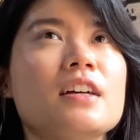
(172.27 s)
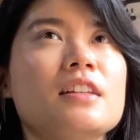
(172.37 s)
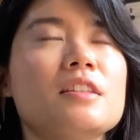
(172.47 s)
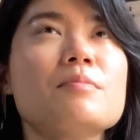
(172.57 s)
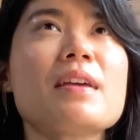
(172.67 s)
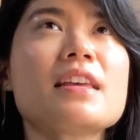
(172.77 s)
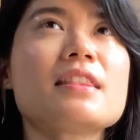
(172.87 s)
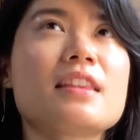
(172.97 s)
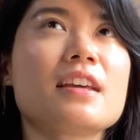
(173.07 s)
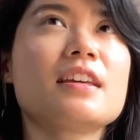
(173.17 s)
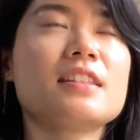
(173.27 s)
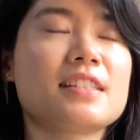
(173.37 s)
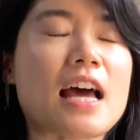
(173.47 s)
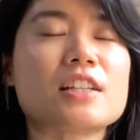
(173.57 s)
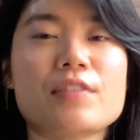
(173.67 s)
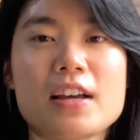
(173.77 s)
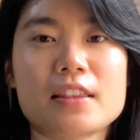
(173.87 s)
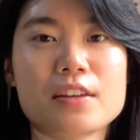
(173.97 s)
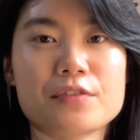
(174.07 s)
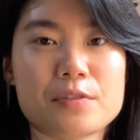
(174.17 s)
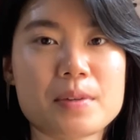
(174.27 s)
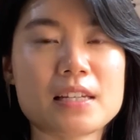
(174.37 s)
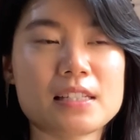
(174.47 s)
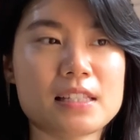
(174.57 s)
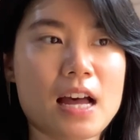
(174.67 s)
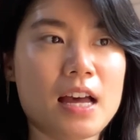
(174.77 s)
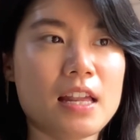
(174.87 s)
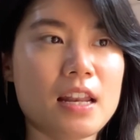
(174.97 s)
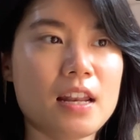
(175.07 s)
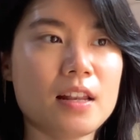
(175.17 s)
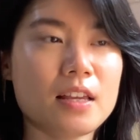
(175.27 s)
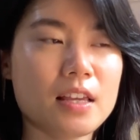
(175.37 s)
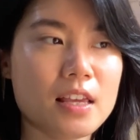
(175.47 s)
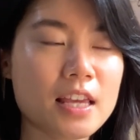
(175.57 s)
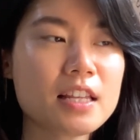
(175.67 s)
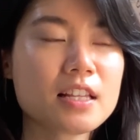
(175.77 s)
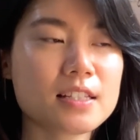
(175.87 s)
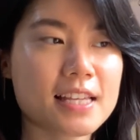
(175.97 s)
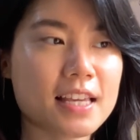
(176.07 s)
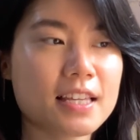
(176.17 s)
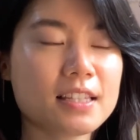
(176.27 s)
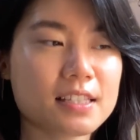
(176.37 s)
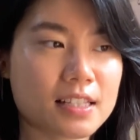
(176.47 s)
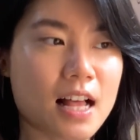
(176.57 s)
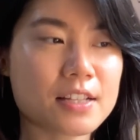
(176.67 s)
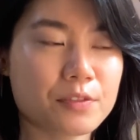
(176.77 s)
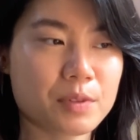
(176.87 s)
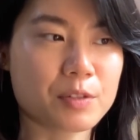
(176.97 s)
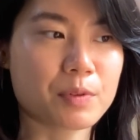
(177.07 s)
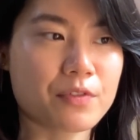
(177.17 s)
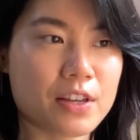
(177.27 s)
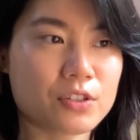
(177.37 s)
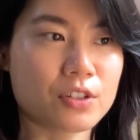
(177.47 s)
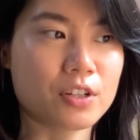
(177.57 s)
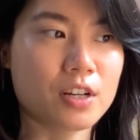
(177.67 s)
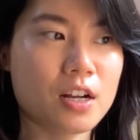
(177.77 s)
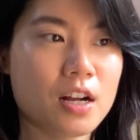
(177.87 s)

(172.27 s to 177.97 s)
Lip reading: The main thing and the satisfying thing for me is that in taking this class from this professor,